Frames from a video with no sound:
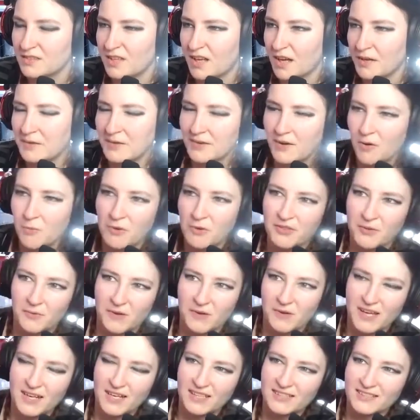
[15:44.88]
know what the
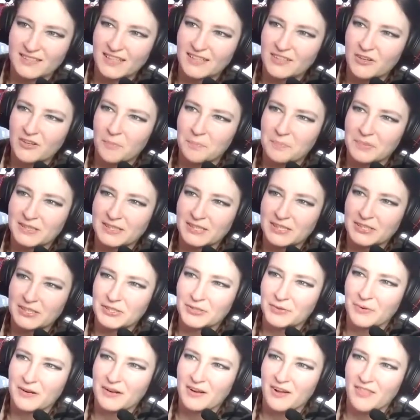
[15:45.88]
word is, like, not
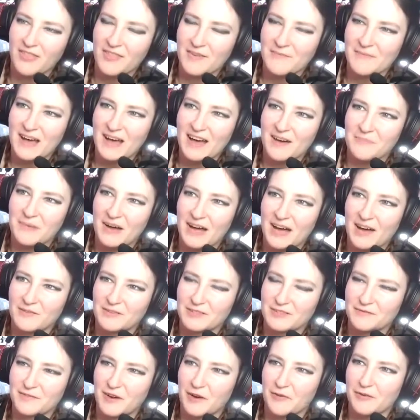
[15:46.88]
belligerent on the matter, but I
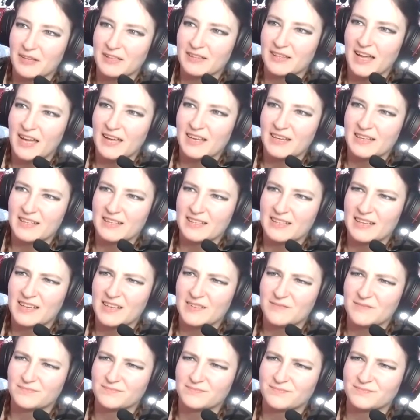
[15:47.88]
was very like
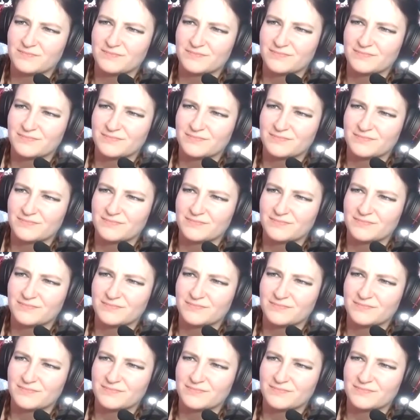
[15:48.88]
of